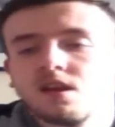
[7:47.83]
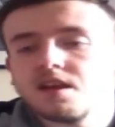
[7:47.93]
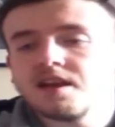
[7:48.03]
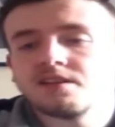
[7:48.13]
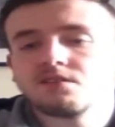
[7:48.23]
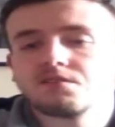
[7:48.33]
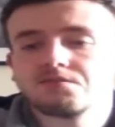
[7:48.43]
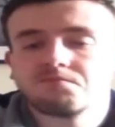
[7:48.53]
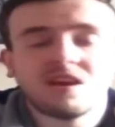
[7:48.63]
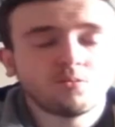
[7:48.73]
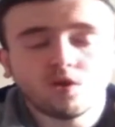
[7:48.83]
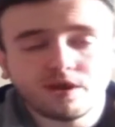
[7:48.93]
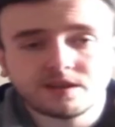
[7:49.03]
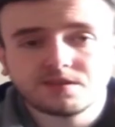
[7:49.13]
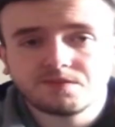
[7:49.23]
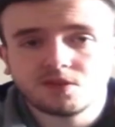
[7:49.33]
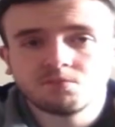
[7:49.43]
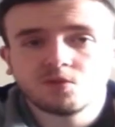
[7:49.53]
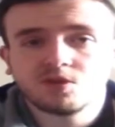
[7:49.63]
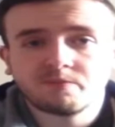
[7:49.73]
and it worked for the
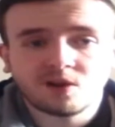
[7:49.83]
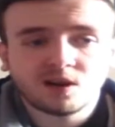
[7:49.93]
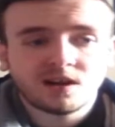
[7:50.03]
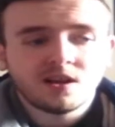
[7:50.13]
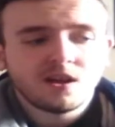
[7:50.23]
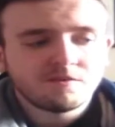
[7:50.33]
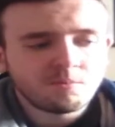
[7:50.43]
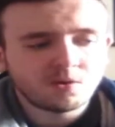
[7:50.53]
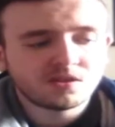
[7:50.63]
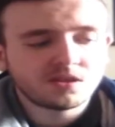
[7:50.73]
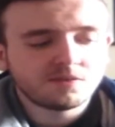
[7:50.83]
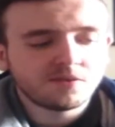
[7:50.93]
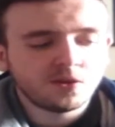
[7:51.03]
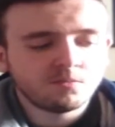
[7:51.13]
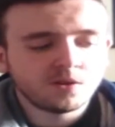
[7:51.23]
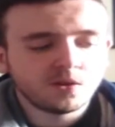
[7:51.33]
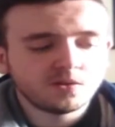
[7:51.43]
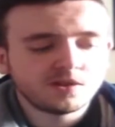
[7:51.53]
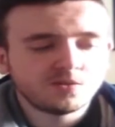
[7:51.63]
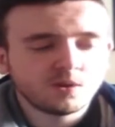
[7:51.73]
most part. For most of the film, though,
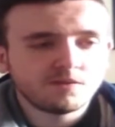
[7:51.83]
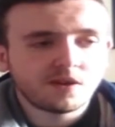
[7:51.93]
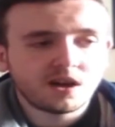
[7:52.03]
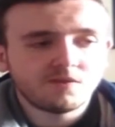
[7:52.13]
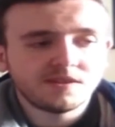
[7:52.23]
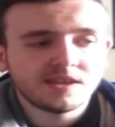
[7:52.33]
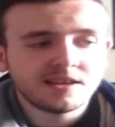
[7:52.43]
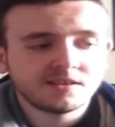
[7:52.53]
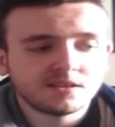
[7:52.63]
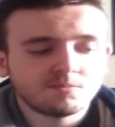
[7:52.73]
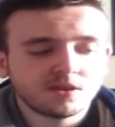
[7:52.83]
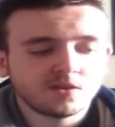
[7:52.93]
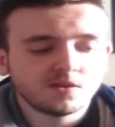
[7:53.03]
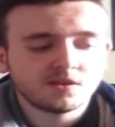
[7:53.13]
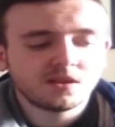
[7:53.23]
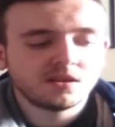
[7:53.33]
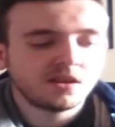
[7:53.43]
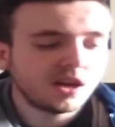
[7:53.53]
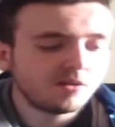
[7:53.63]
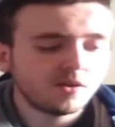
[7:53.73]
she's with Harvey Dent, because
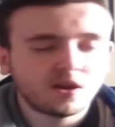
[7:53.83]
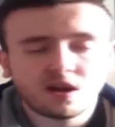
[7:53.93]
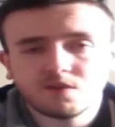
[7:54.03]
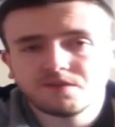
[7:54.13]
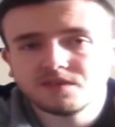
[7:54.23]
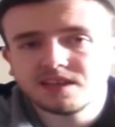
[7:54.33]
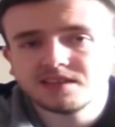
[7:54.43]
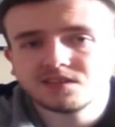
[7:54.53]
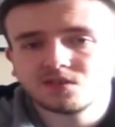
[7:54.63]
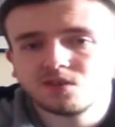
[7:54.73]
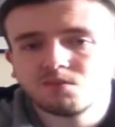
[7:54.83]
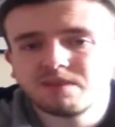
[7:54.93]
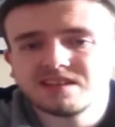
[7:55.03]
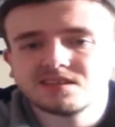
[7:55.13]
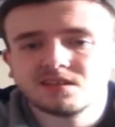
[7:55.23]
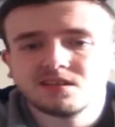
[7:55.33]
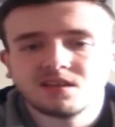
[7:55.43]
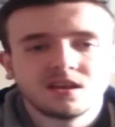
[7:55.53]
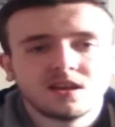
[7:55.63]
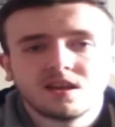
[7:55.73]
her and Harvey Dent are
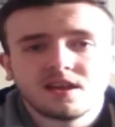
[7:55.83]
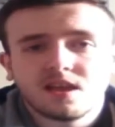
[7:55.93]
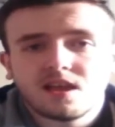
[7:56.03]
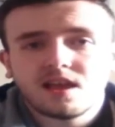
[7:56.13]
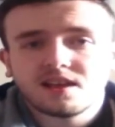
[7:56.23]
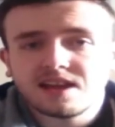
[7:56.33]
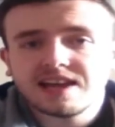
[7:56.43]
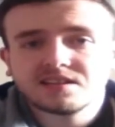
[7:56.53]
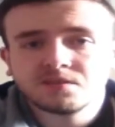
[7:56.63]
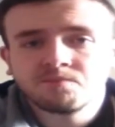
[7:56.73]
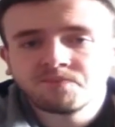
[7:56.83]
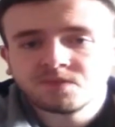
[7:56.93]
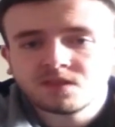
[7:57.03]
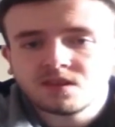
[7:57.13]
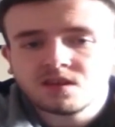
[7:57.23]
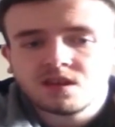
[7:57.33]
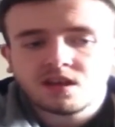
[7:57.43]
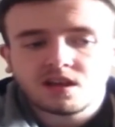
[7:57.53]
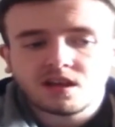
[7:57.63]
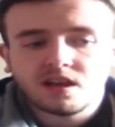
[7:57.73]
basically an item.
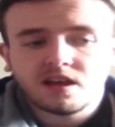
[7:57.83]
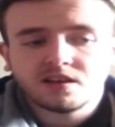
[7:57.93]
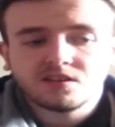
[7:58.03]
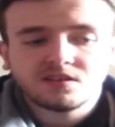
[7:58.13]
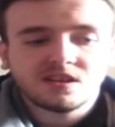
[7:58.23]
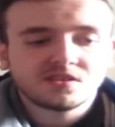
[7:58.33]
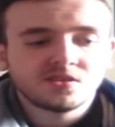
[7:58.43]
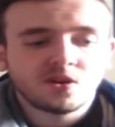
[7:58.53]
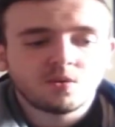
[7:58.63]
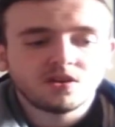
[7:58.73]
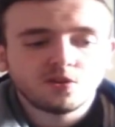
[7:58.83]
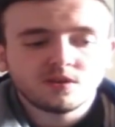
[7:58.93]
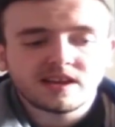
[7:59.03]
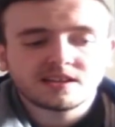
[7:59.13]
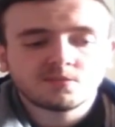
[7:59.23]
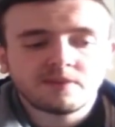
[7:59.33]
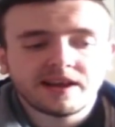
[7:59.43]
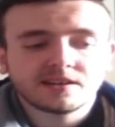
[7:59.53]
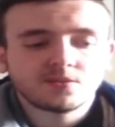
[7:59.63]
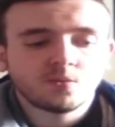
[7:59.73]
It's not what you would
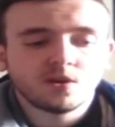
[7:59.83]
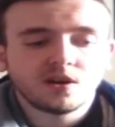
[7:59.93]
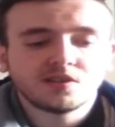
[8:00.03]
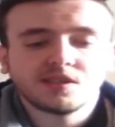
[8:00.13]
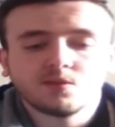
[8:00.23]
expect where she